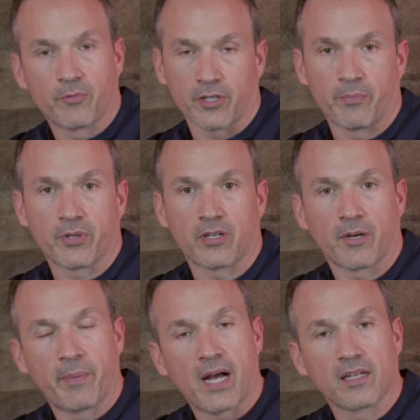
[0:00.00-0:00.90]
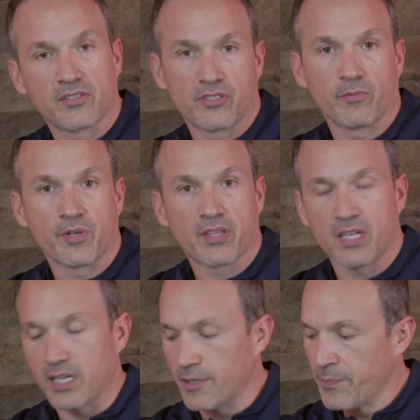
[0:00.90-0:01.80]
We're going to put it on our palate and see what we
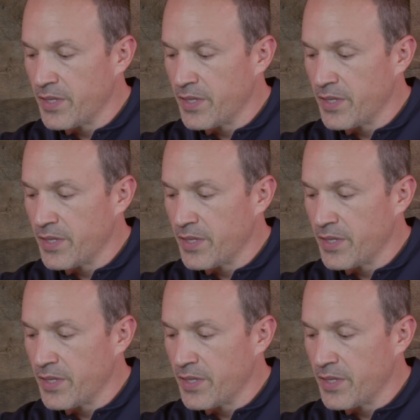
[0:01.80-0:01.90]
think.